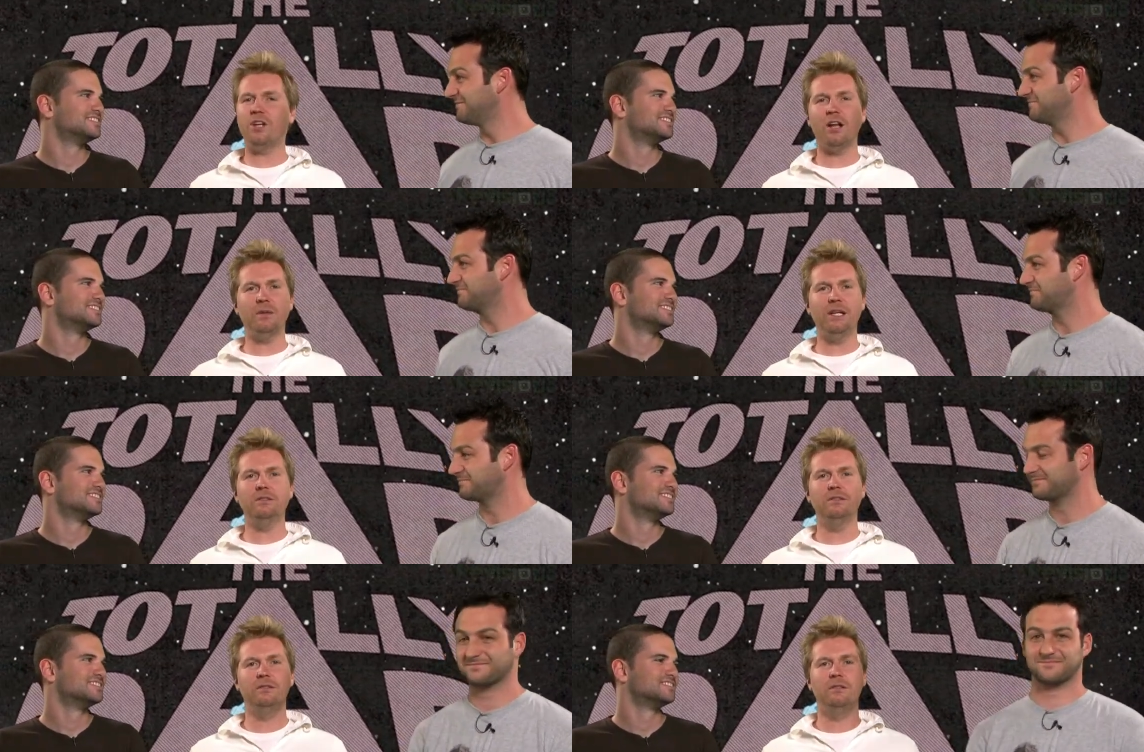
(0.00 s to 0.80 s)
Speaker 1: and
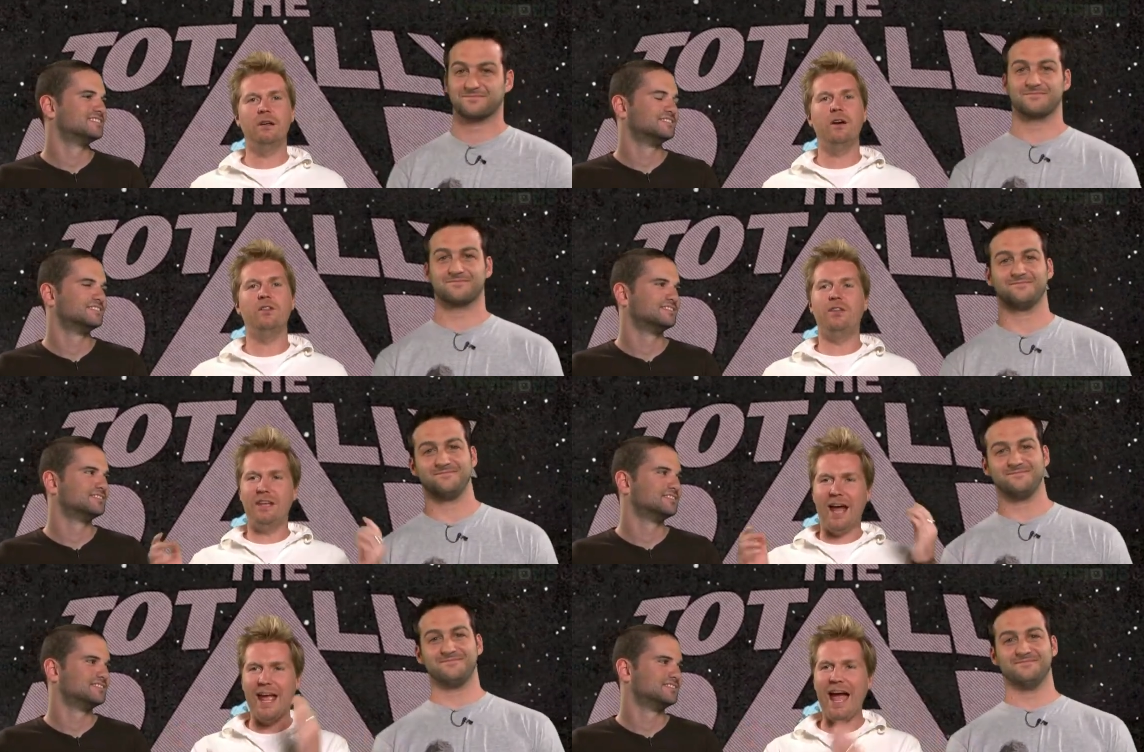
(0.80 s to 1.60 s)
gentlemen, the
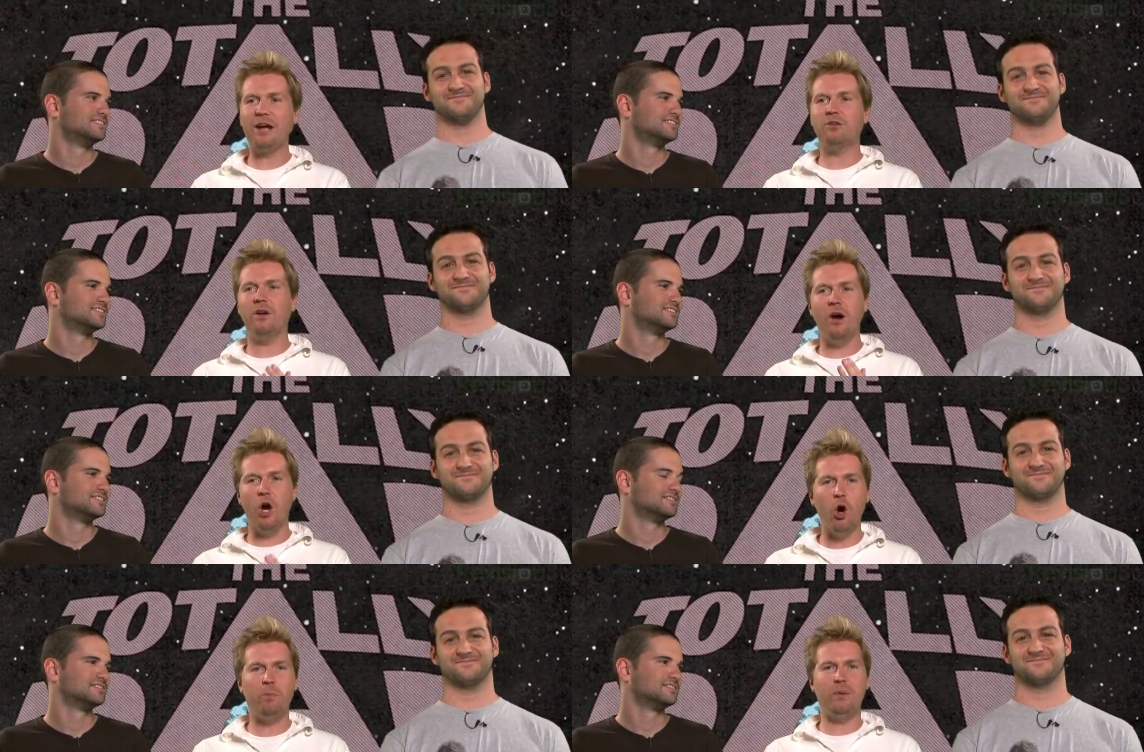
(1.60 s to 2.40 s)
Niagara
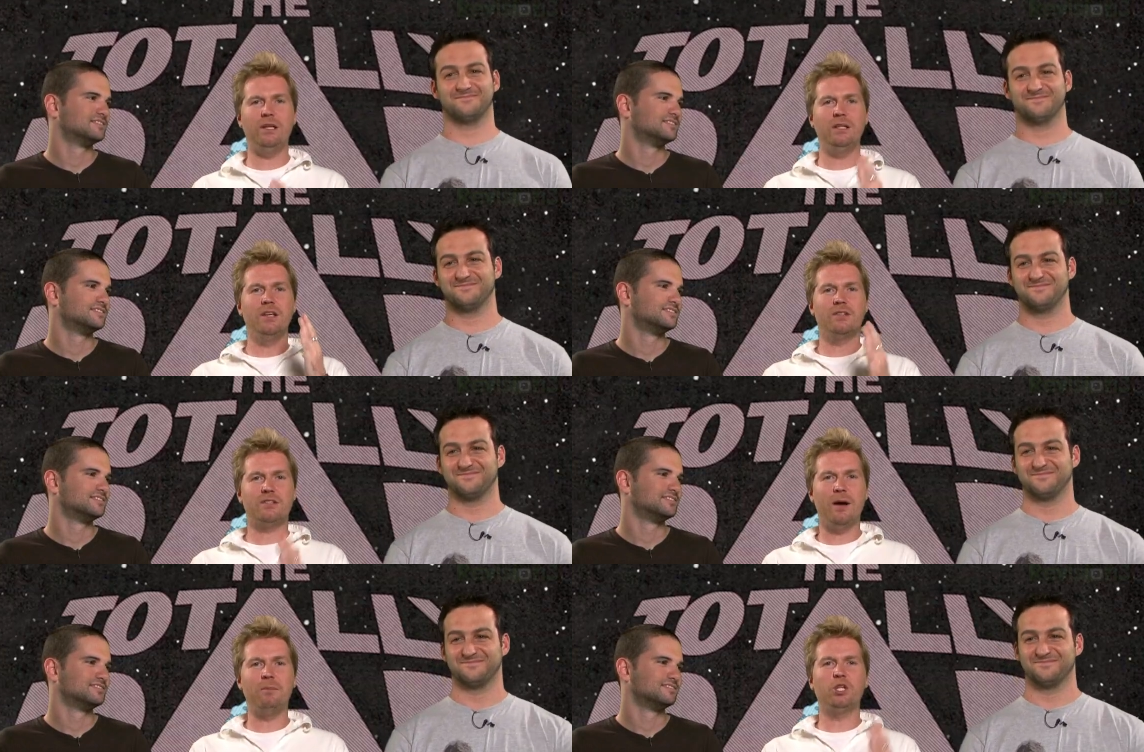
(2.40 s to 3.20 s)
Open
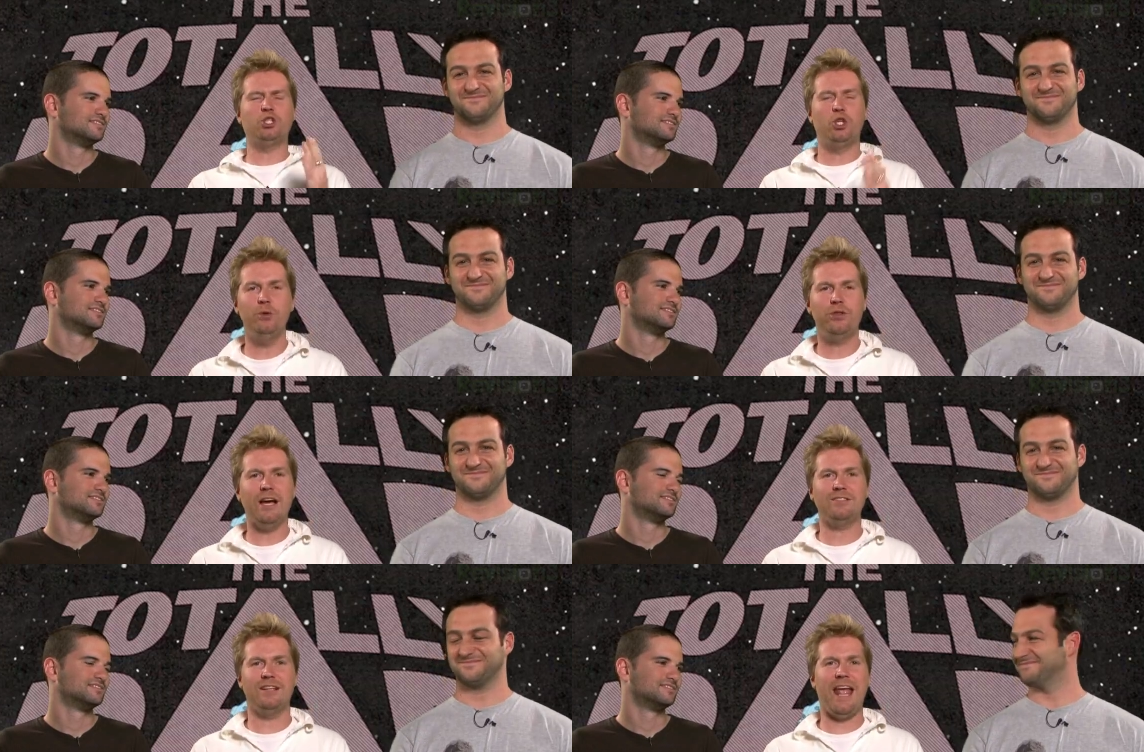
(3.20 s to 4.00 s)
Summer
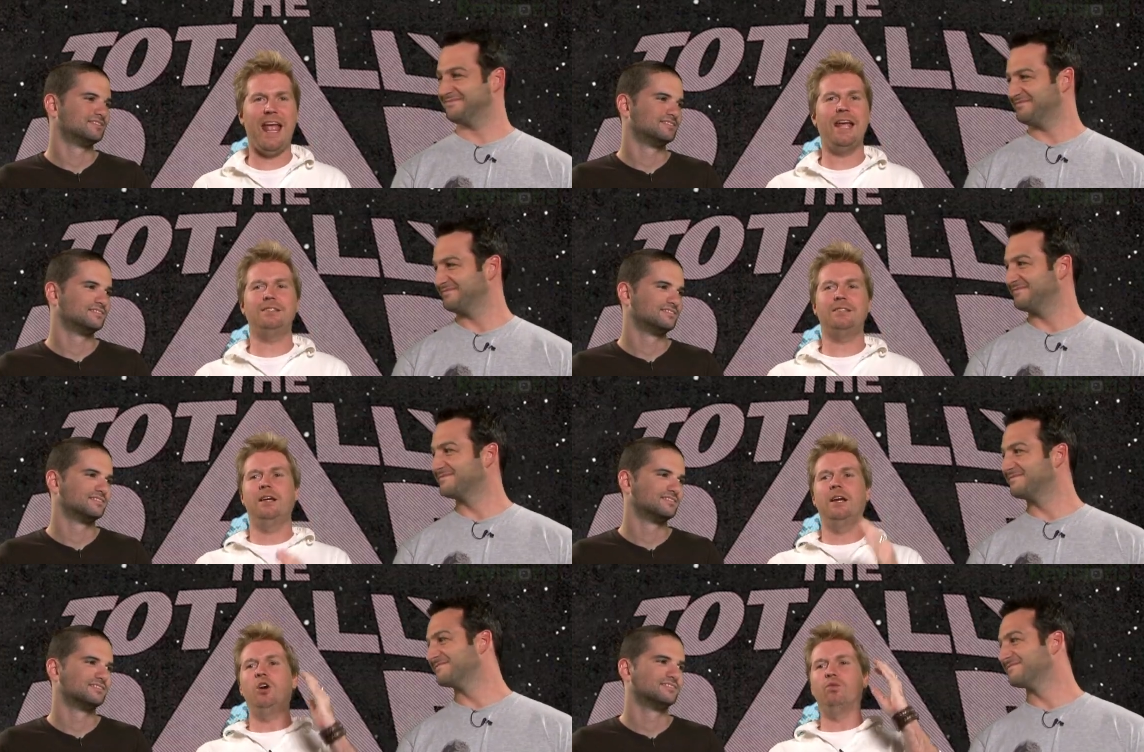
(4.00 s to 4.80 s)
2008
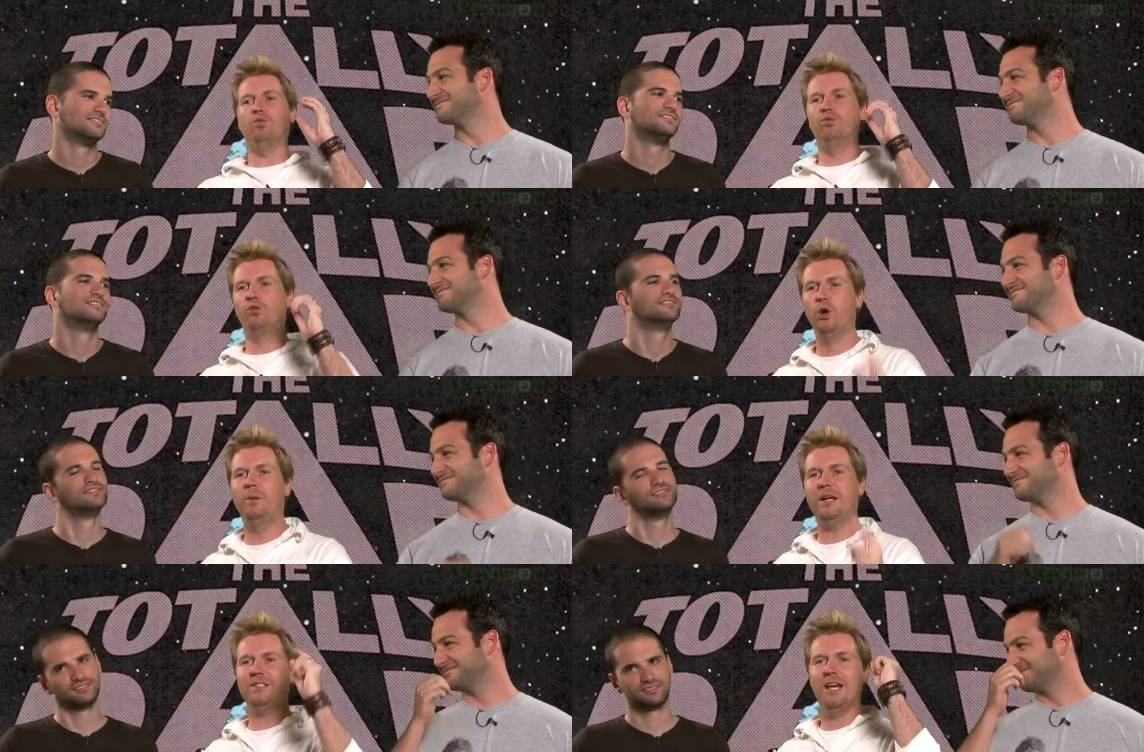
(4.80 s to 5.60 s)

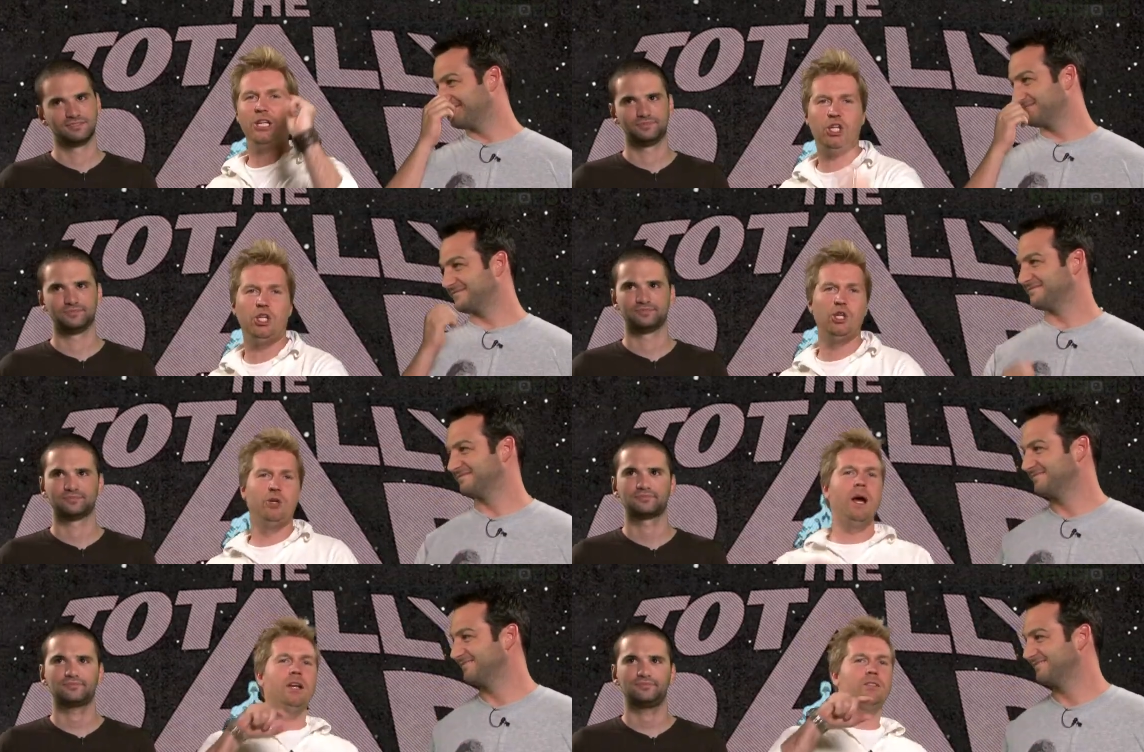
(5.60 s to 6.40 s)
Rubik's
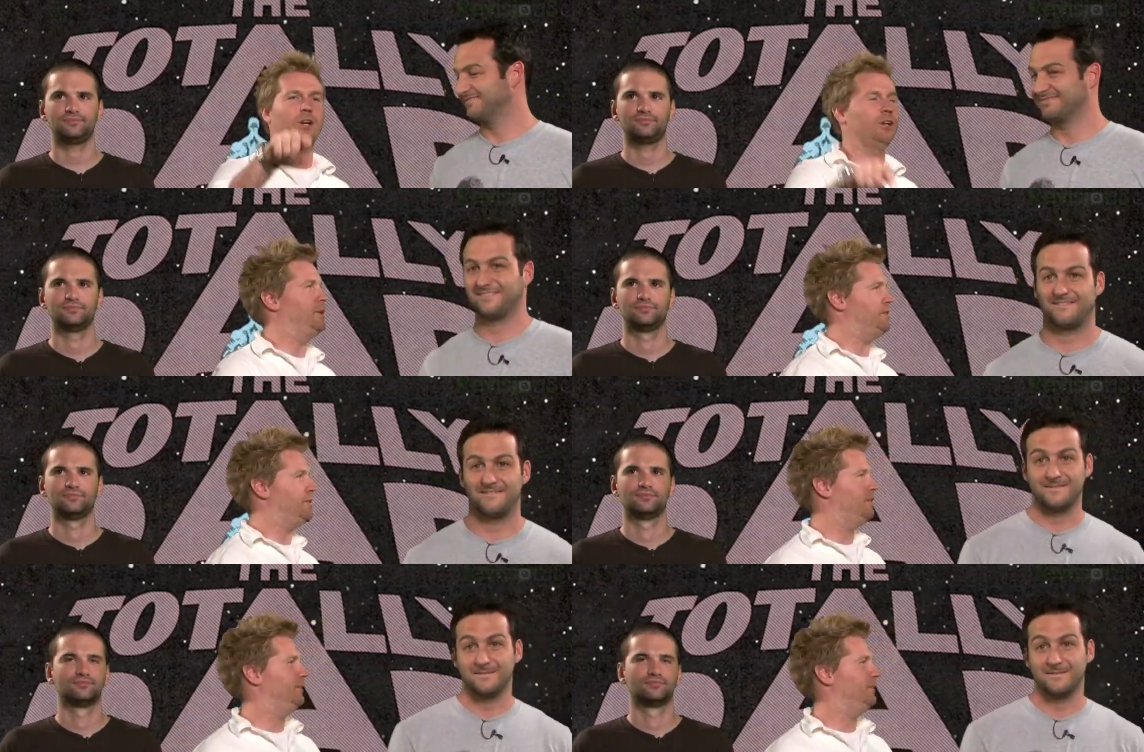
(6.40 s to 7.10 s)
Cube Tournament.